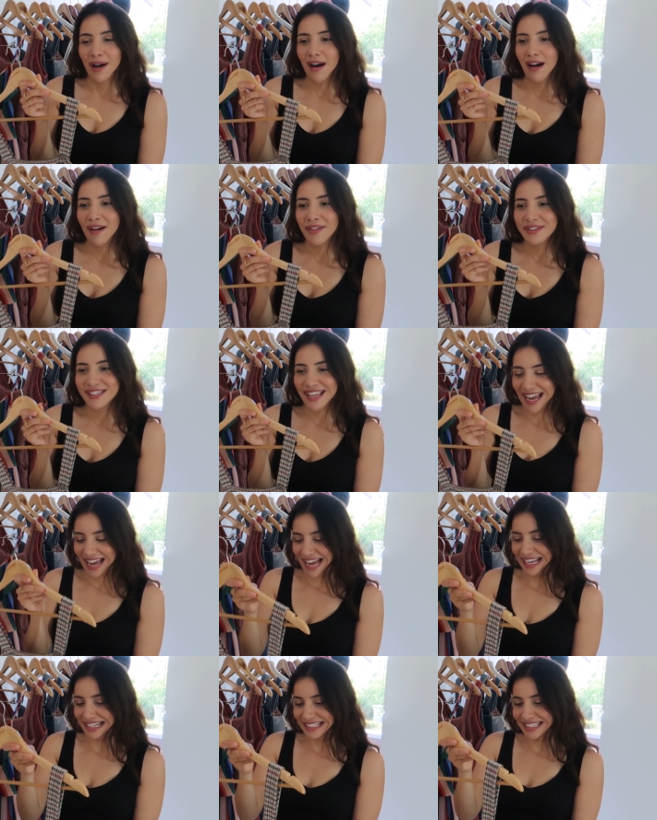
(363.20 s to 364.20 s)
baths,
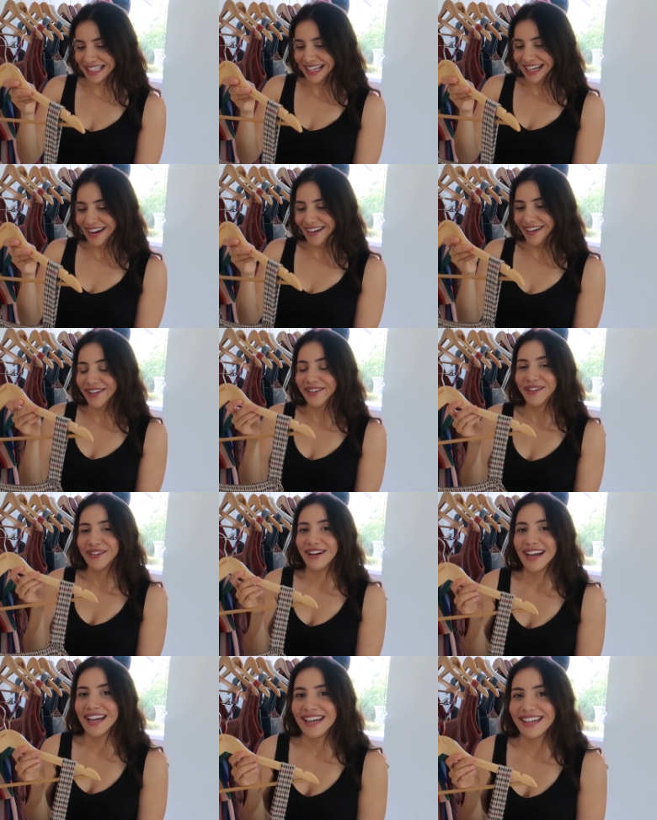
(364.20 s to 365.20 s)
and I
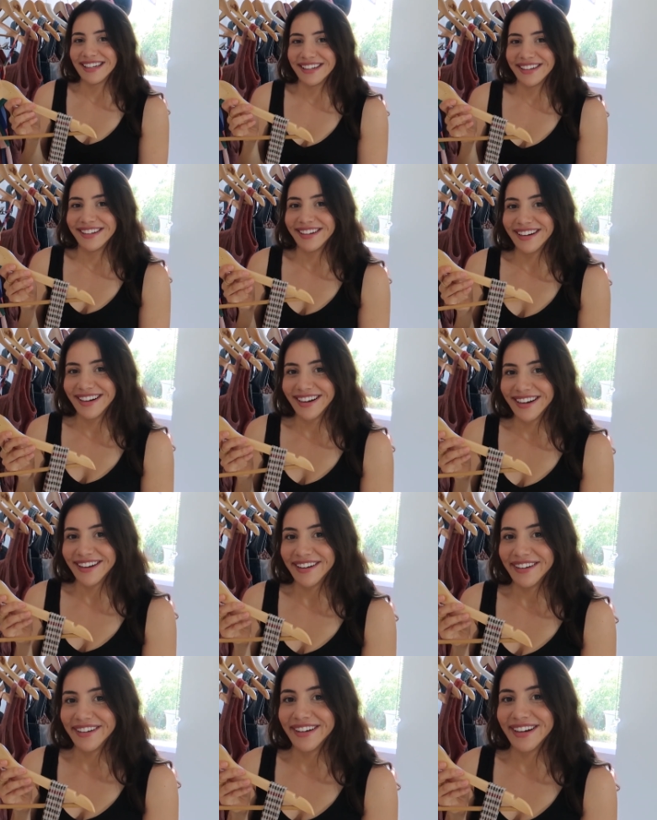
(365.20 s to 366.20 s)
got a
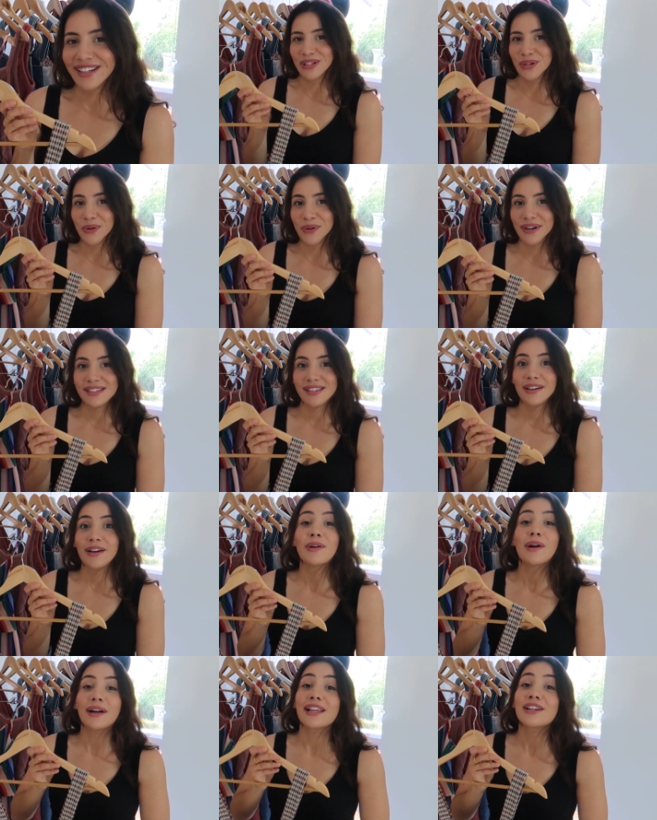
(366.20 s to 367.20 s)
tourist
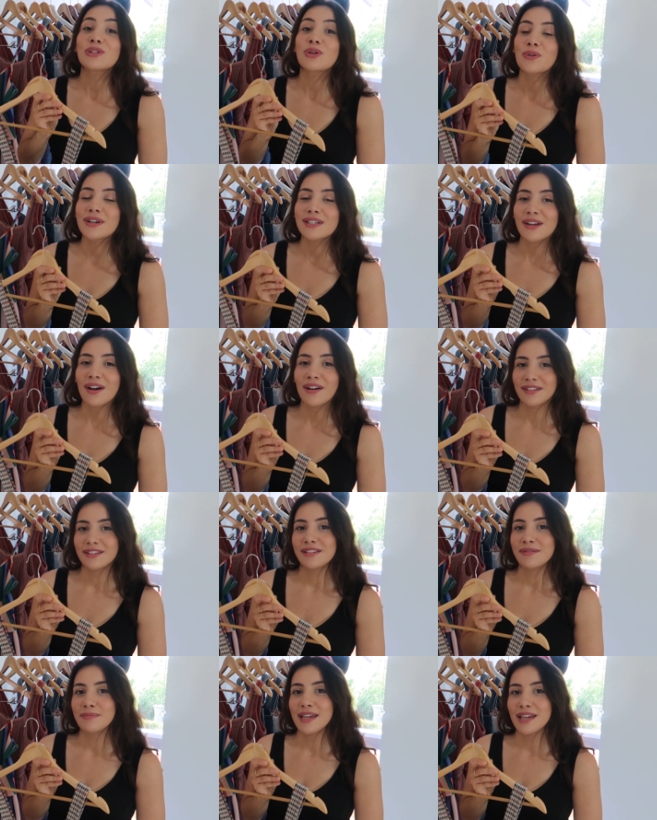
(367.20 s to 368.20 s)

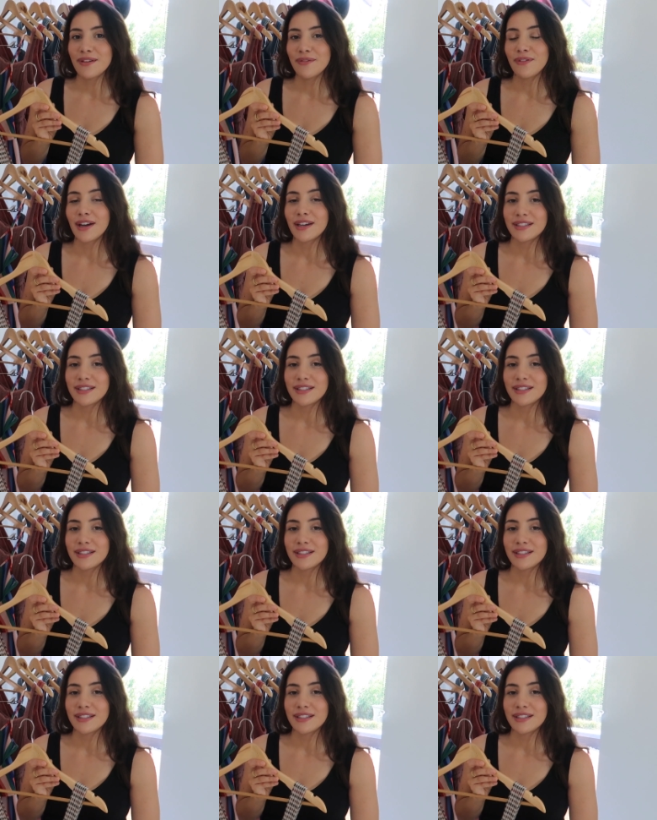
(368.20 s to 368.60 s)
asked me if I